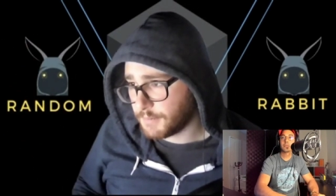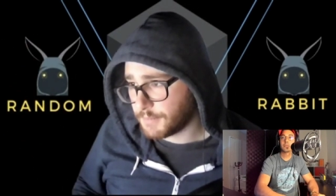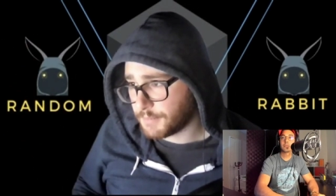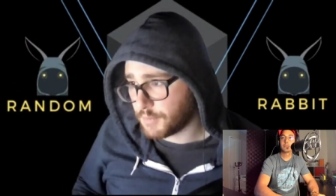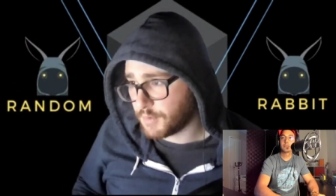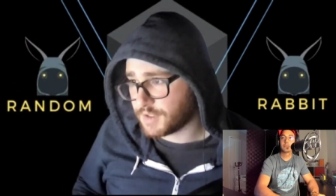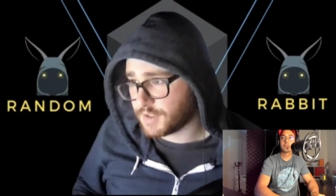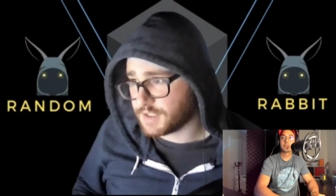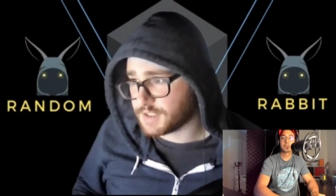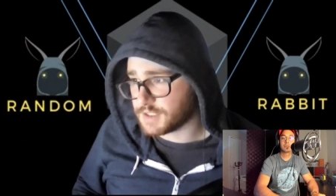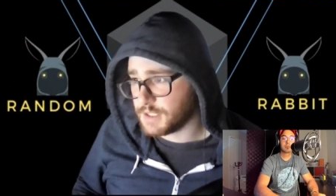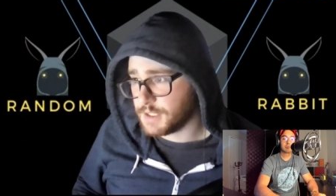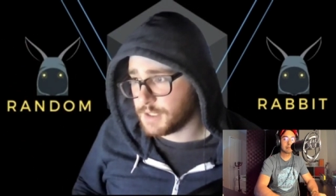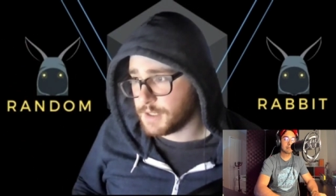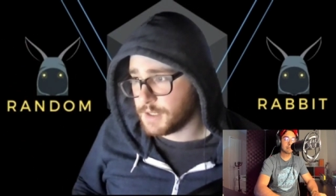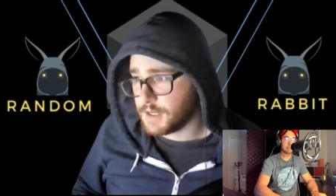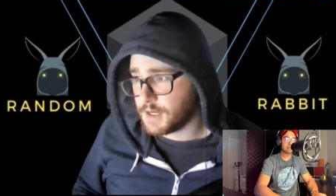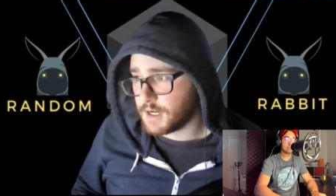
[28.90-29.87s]
But point is,
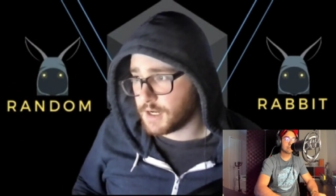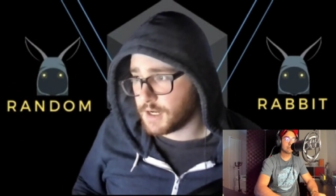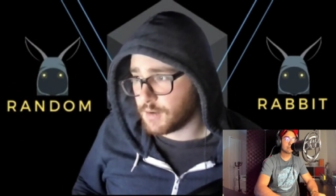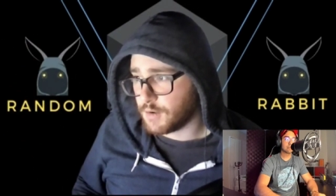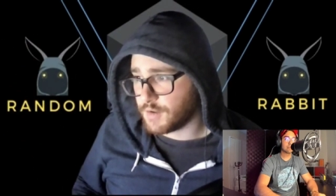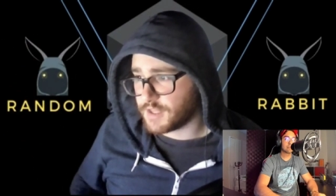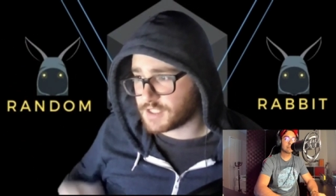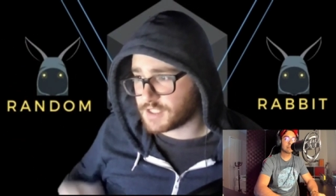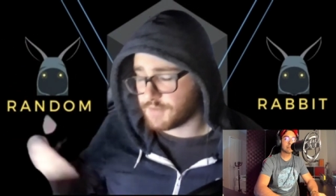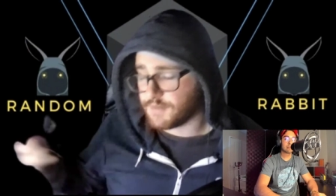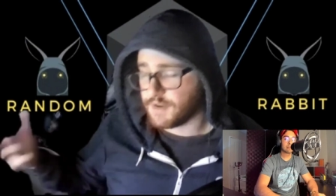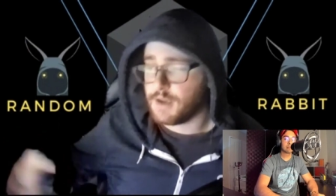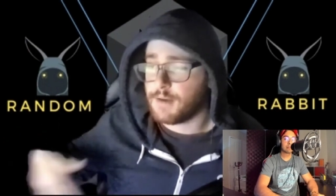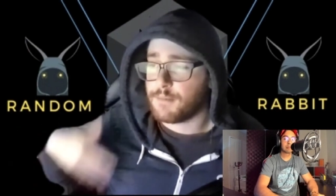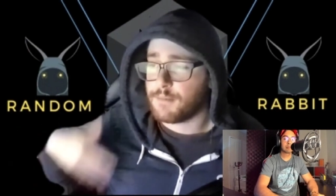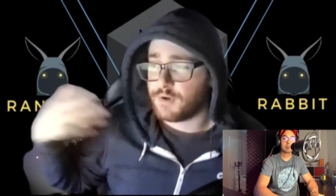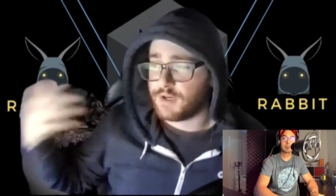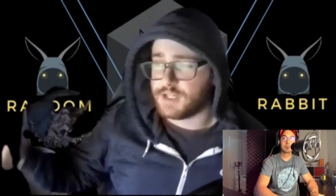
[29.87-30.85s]
all that stuff.
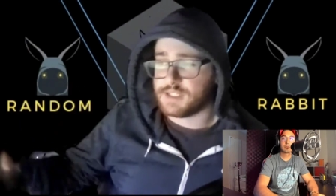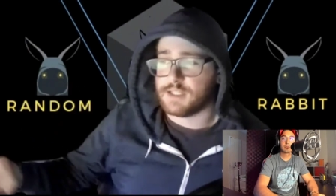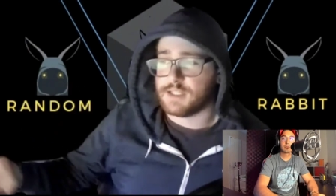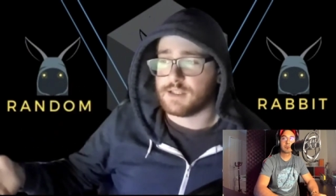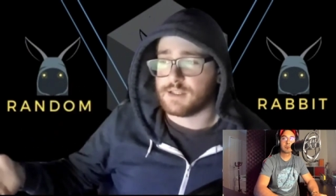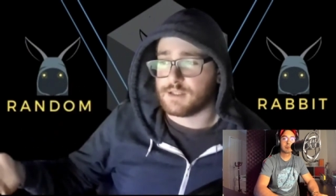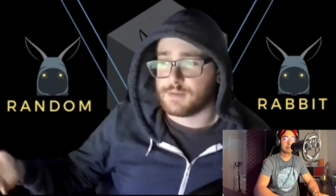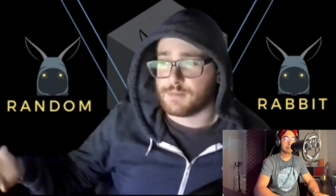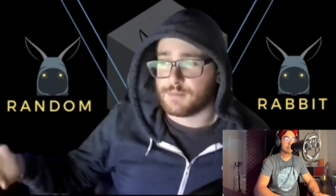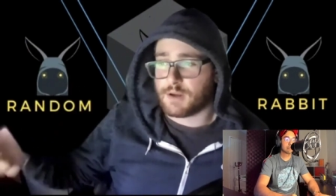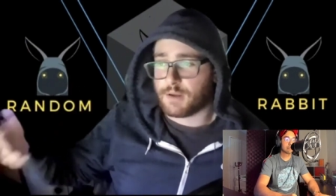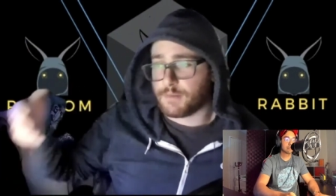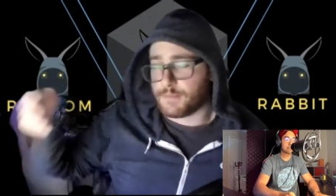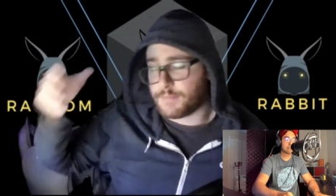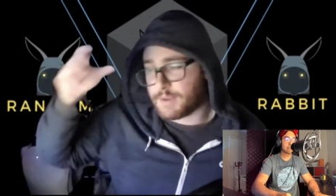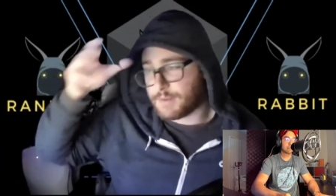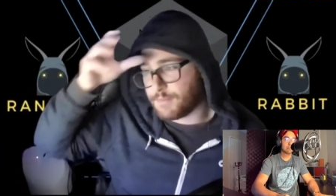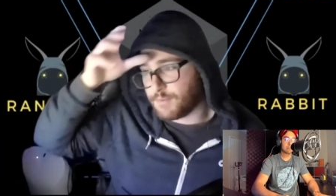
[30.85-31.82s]
Point is that my
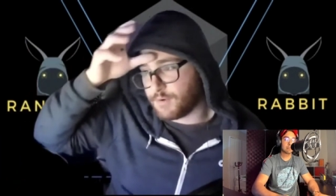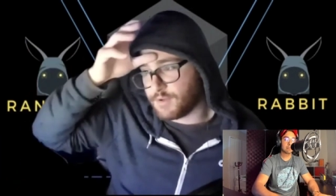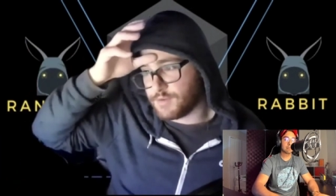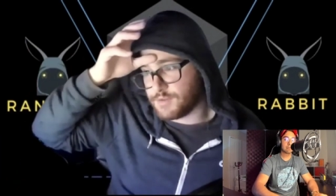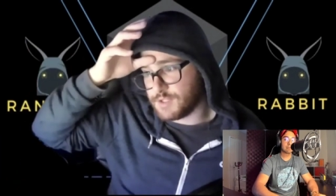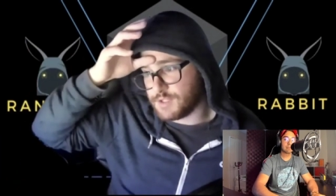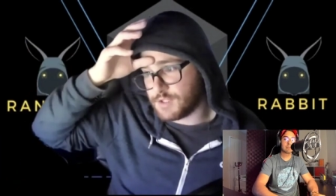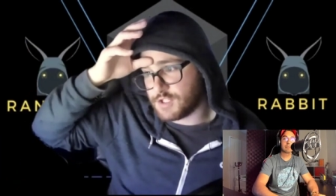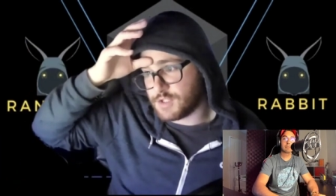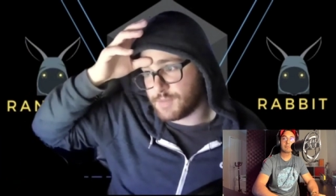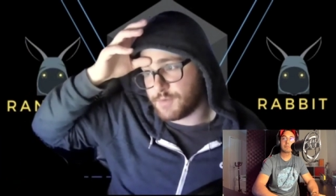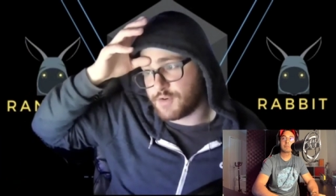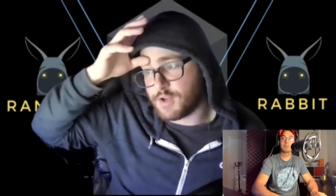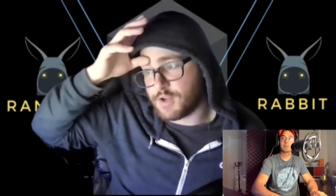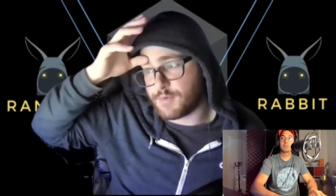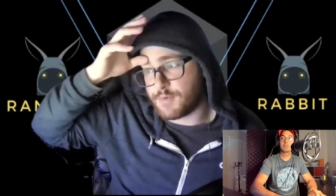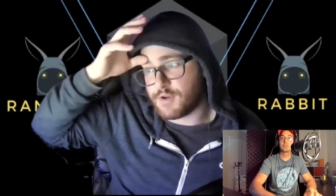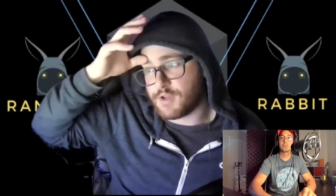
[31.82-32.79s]
main point here is Jim
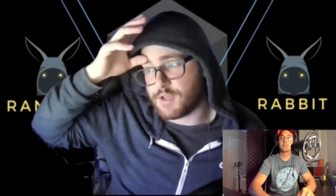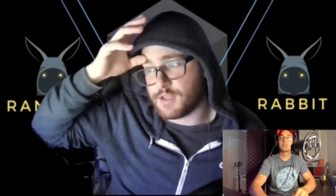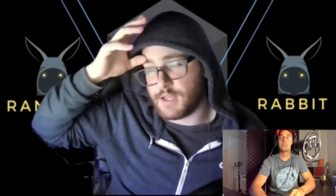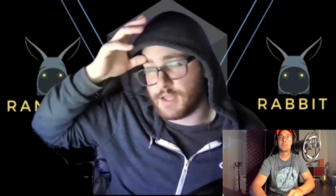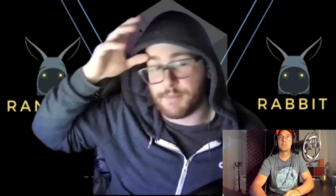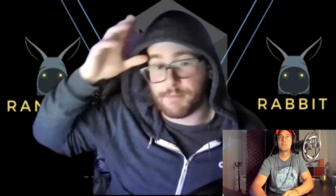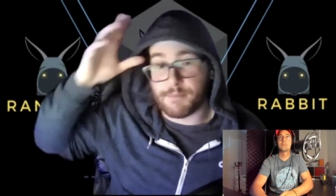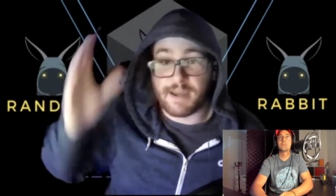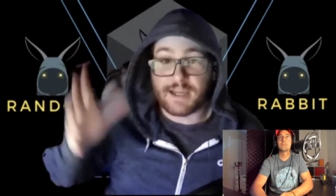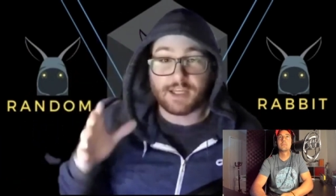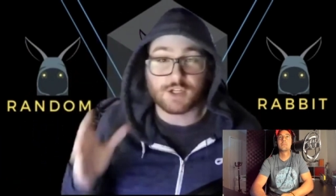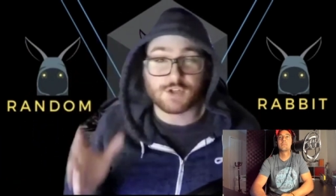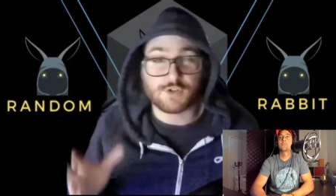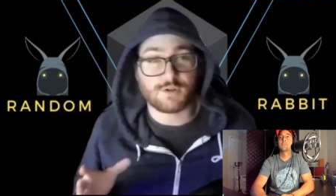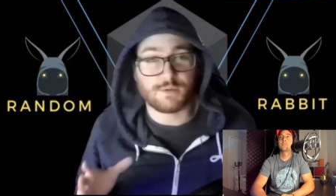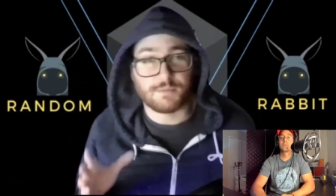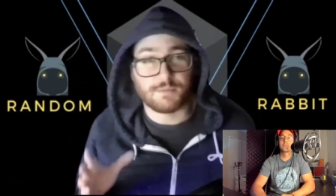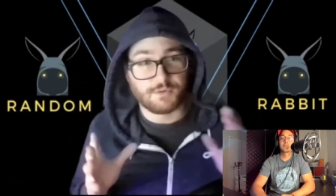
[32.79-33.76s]
Cramer and
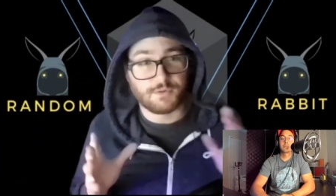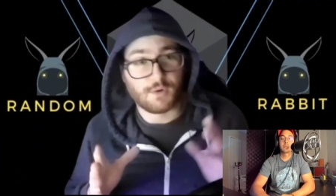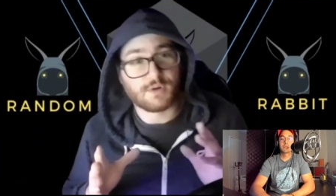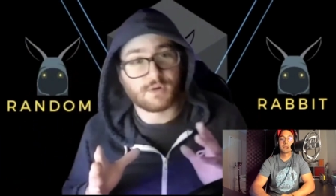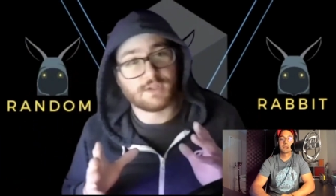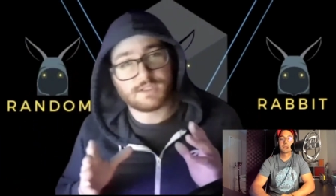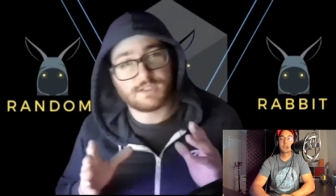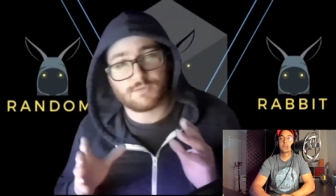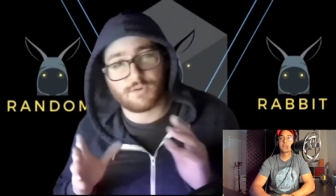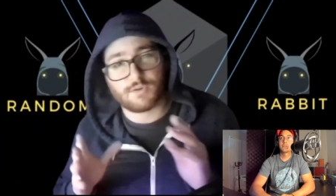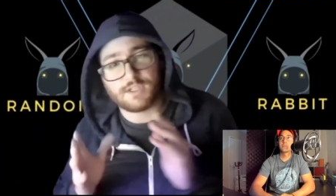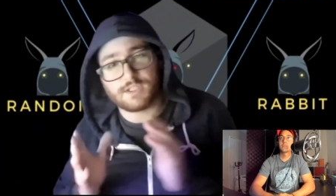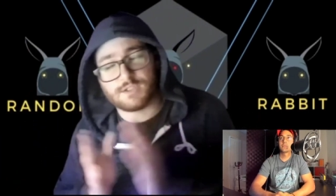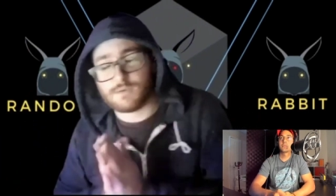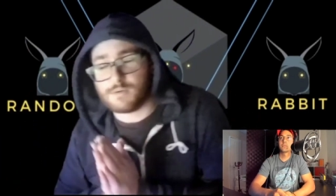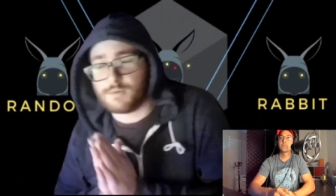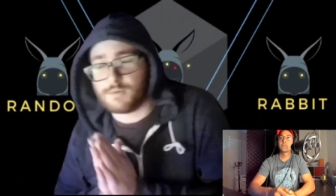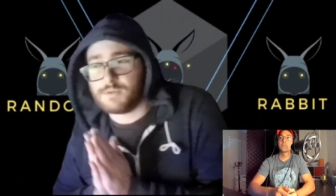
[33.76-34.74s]
mainstream focus, right?
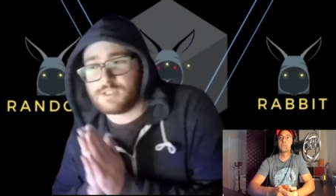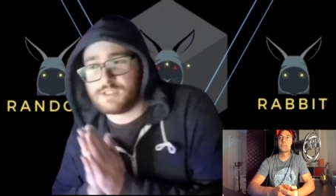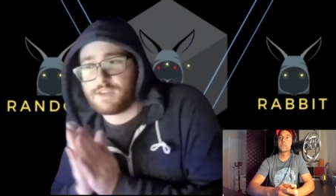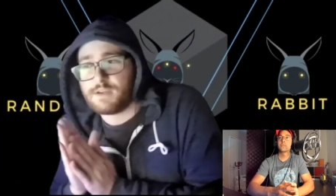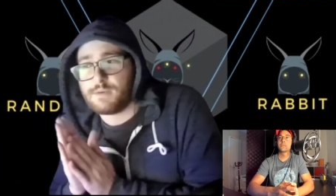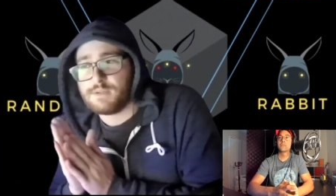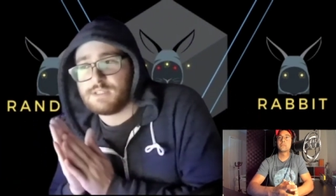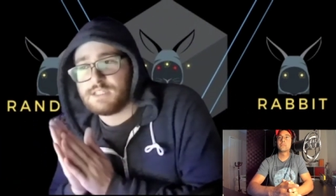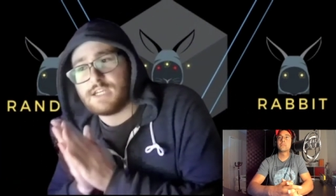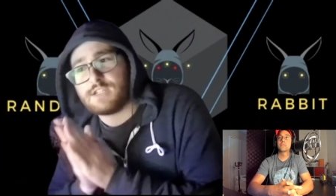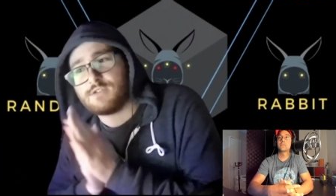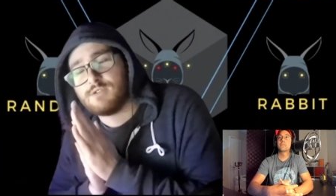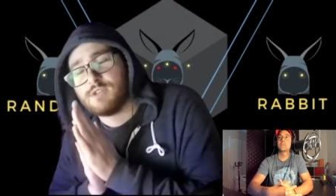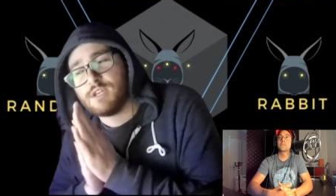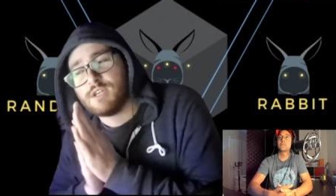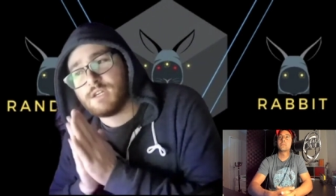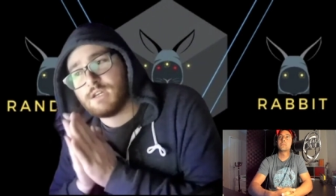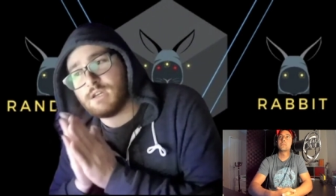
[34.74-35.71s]
So I think it was
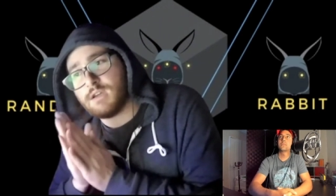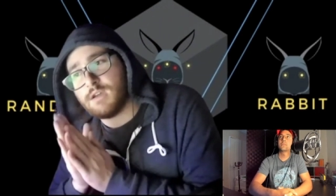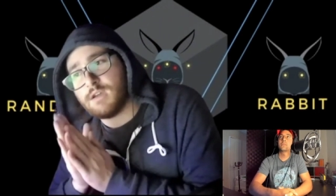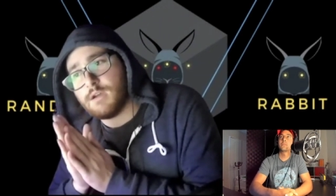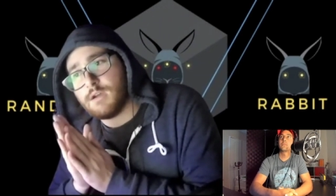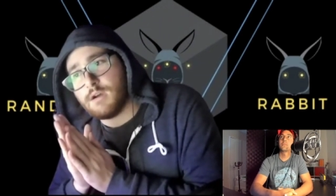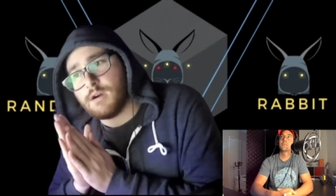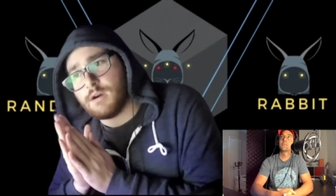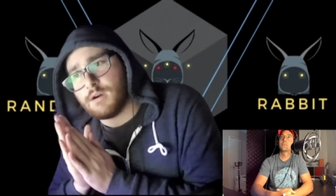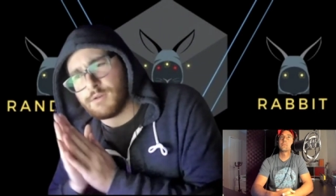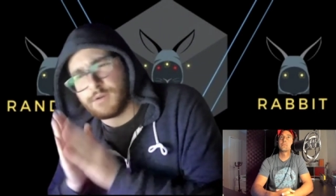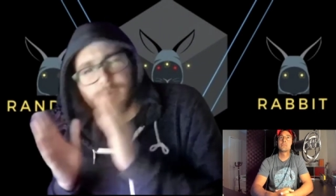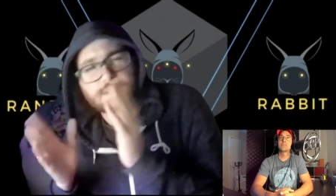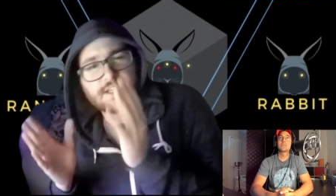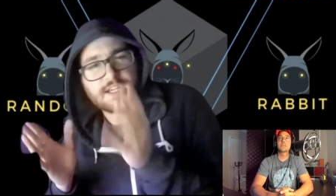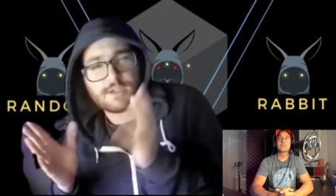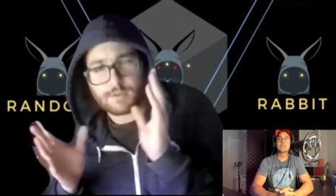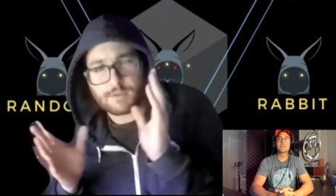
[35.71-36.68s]
yesterday, or no,
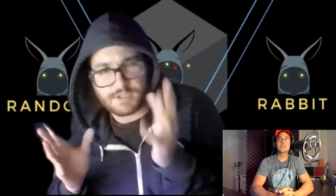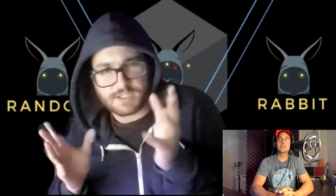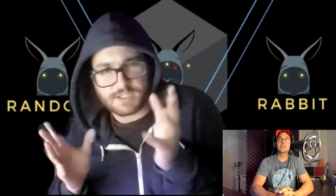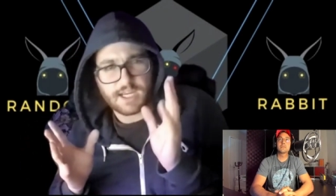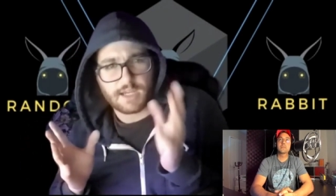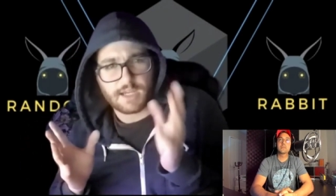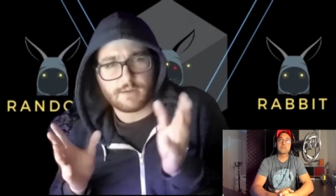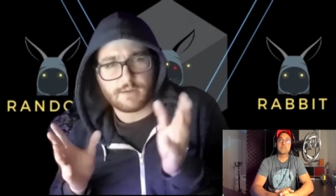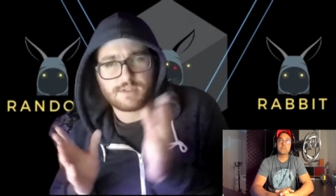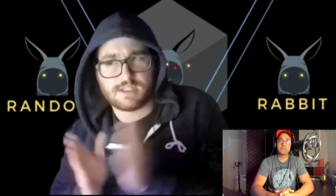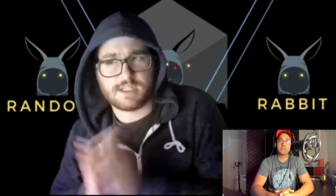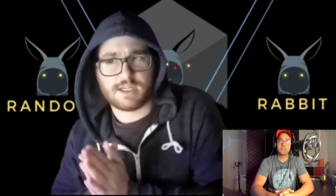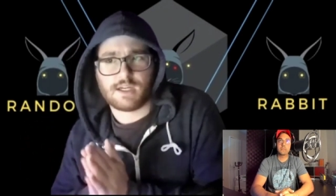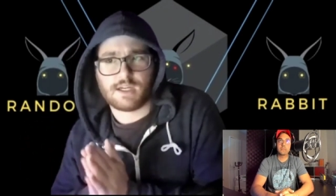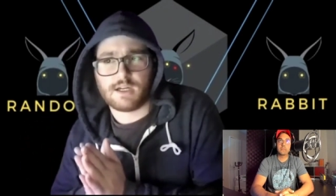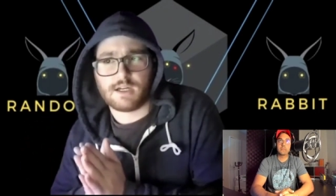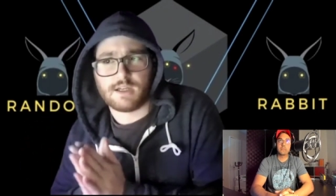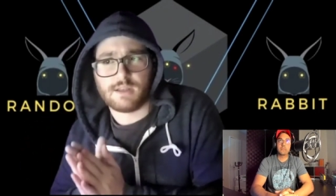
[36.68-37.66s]
it was today. It was
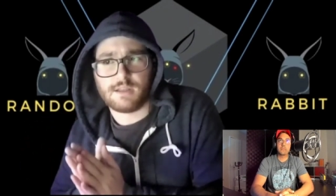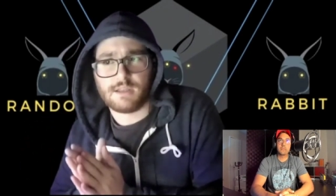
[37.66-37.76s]
today.